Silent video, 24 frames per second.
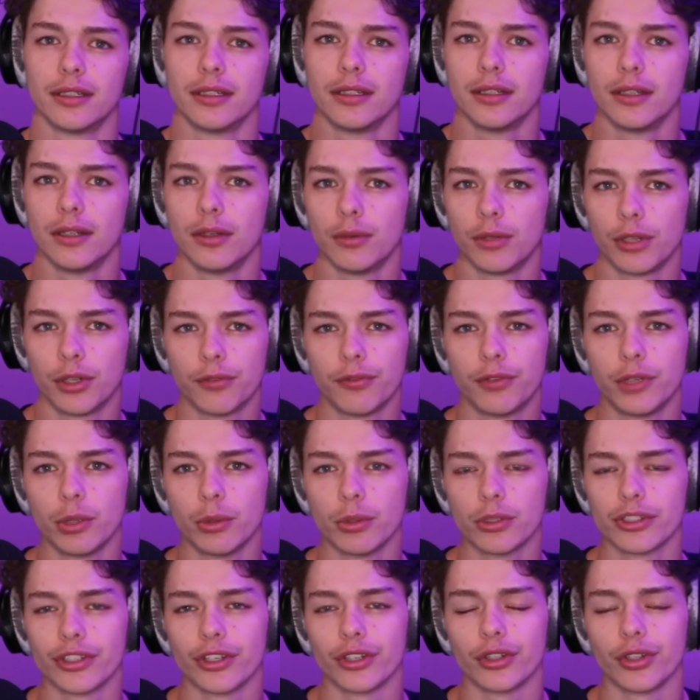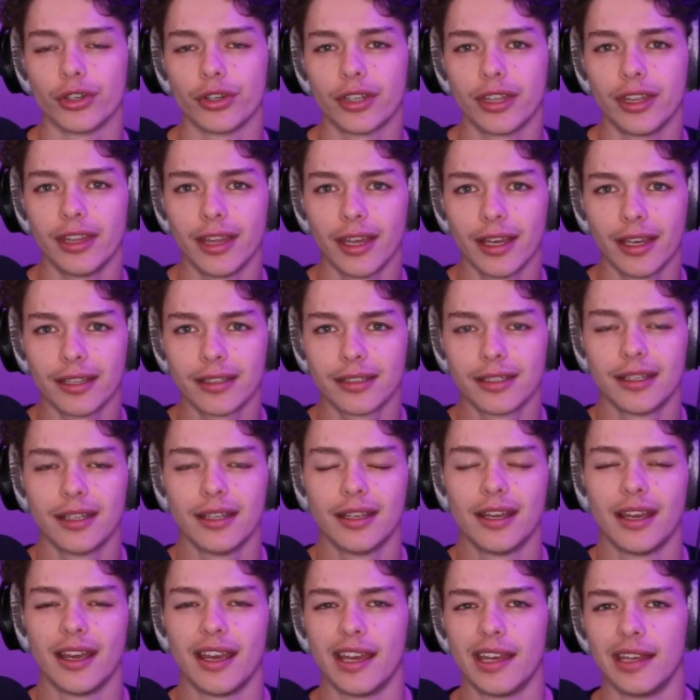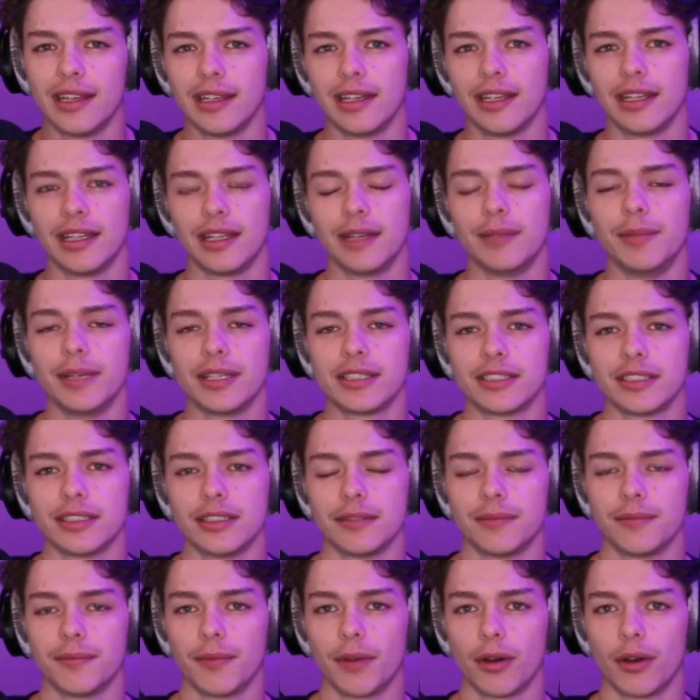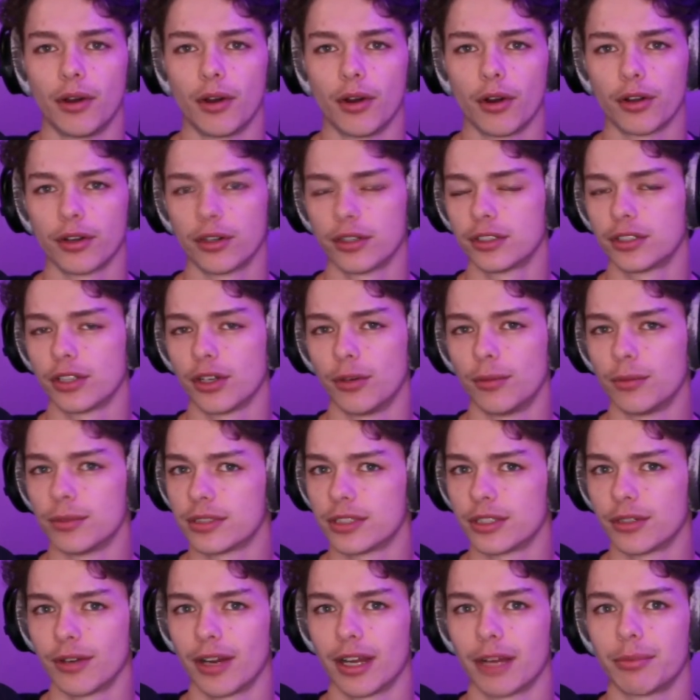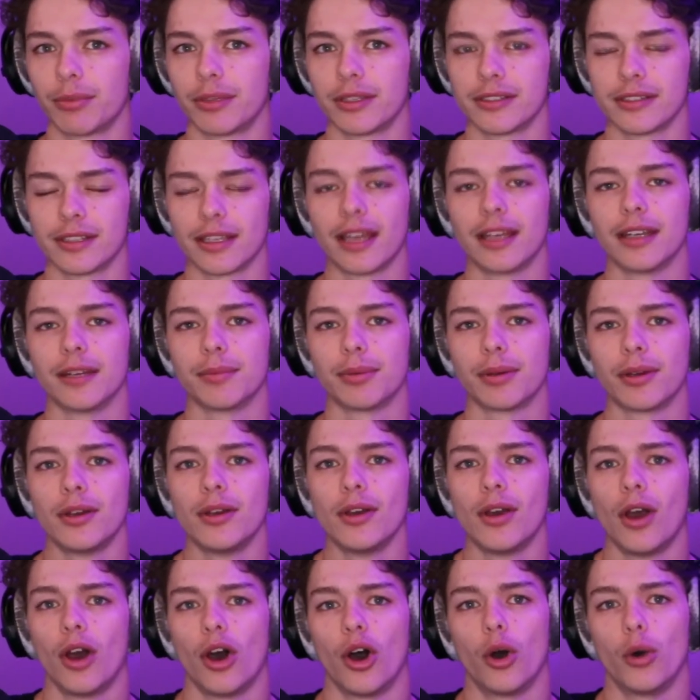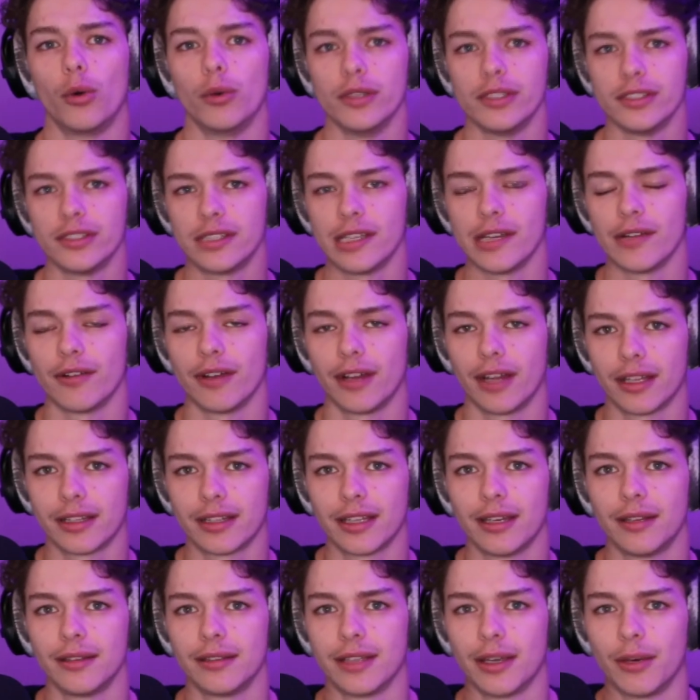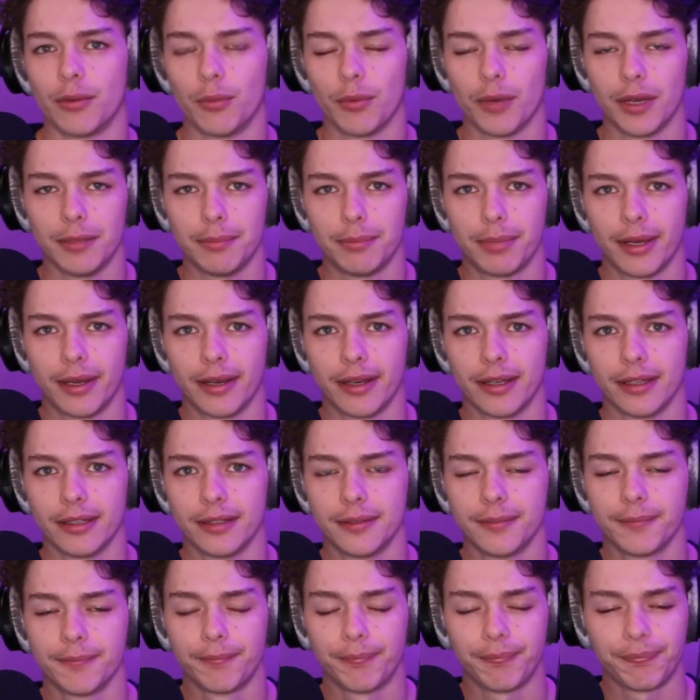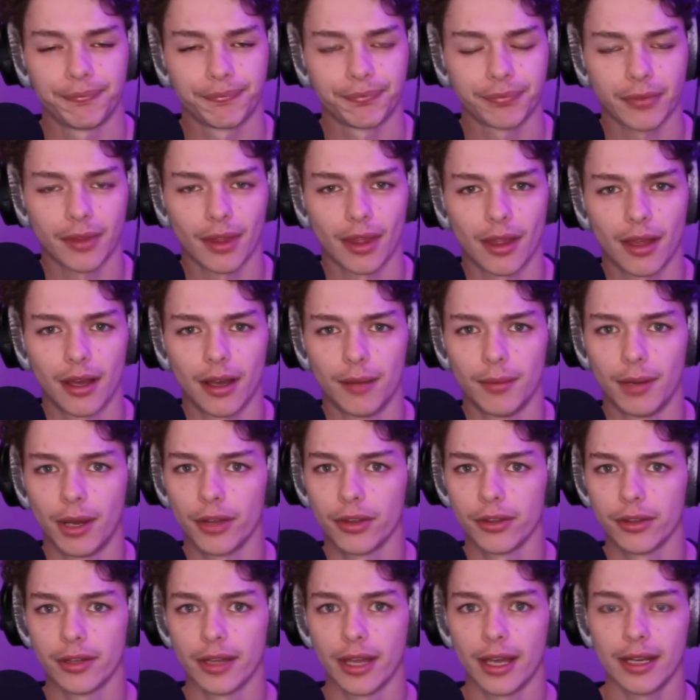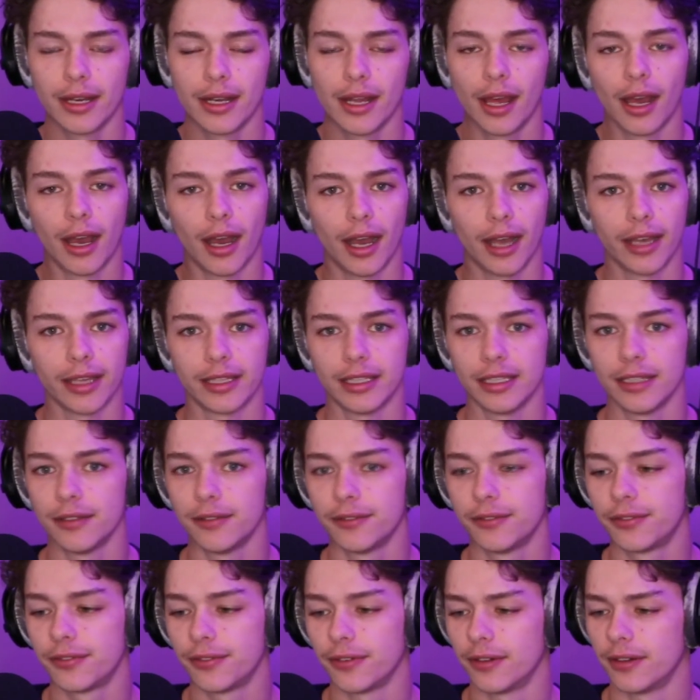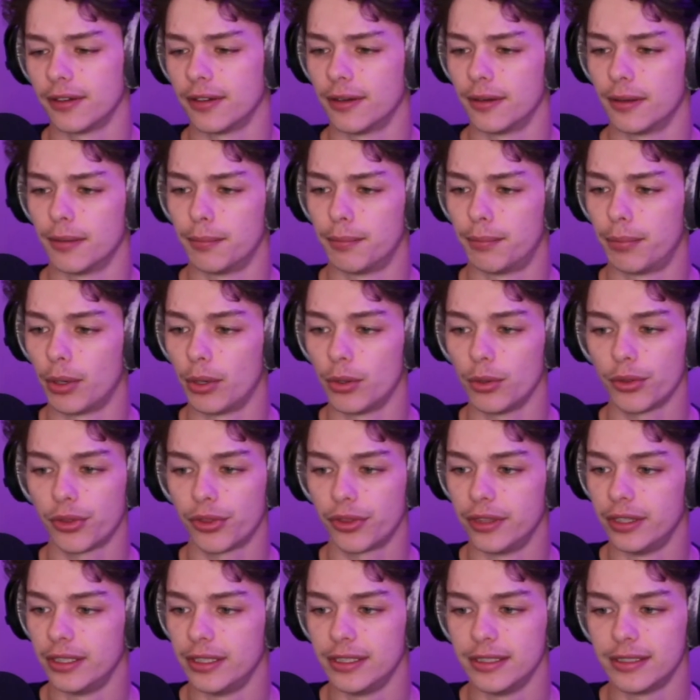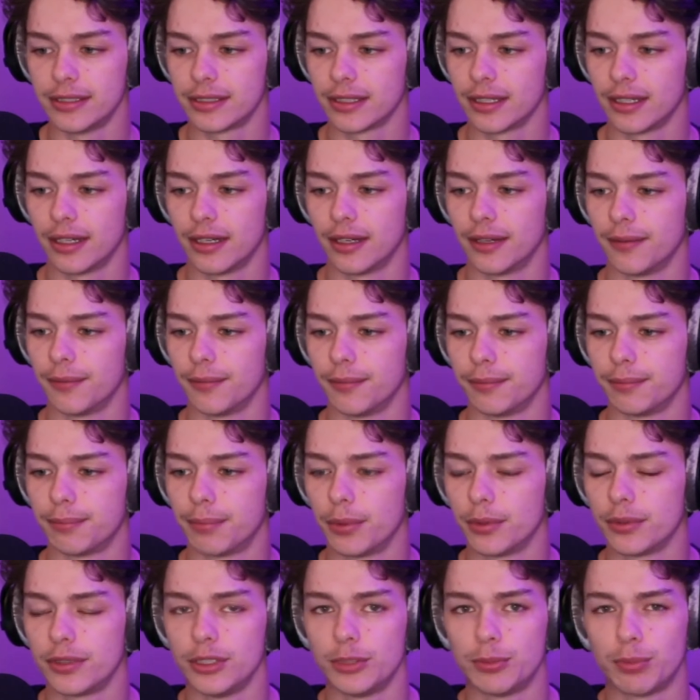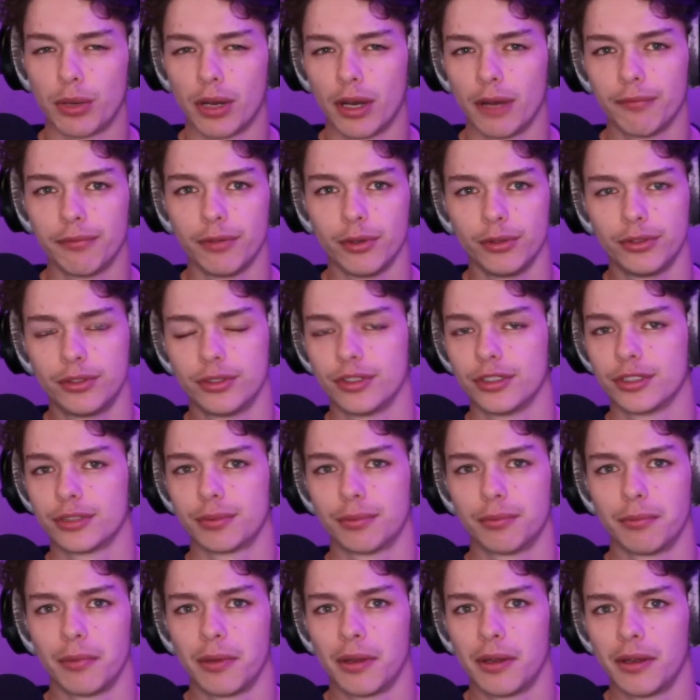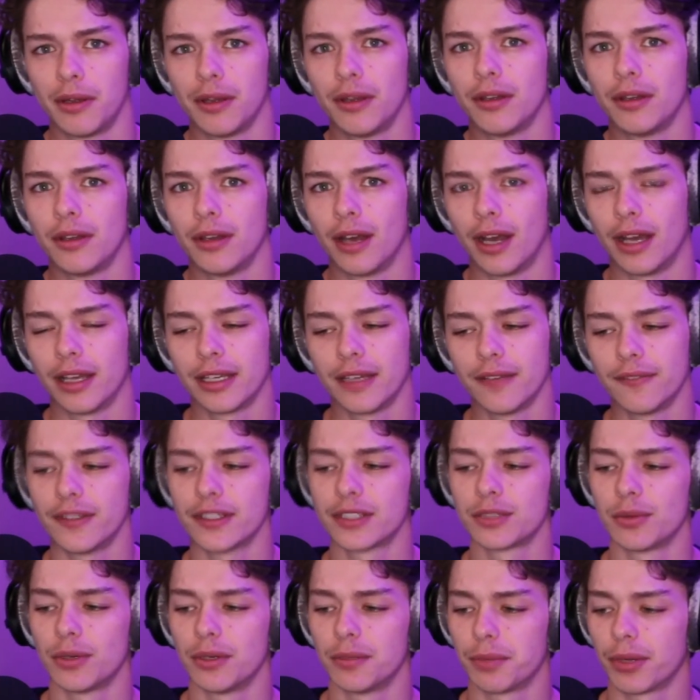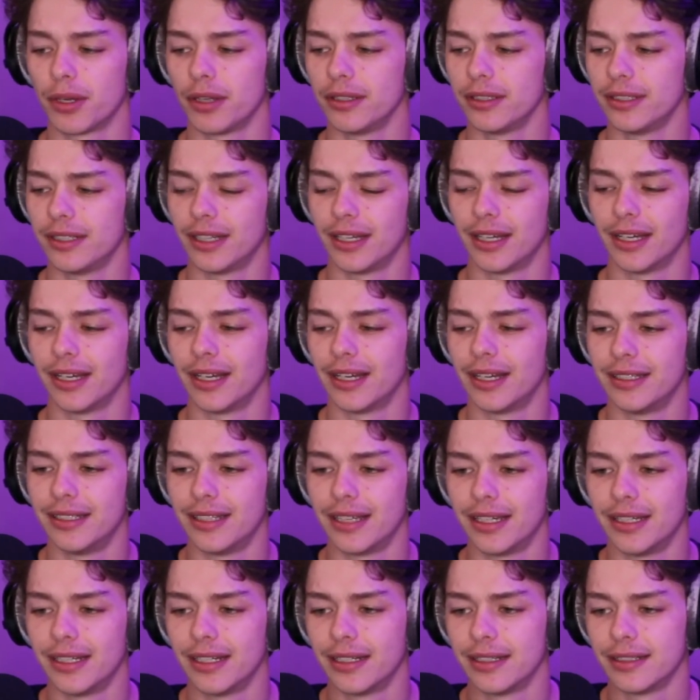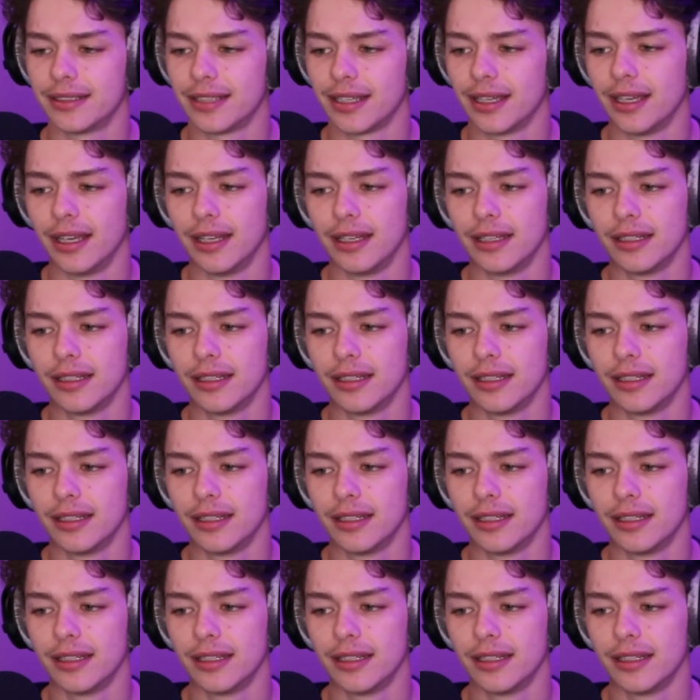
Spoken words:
your viewers are looking at, and it makes it harder to almost interact because they end up always staring at that white pad. Other than that, I give both these pop filters I give this one probably a 9 out of 10.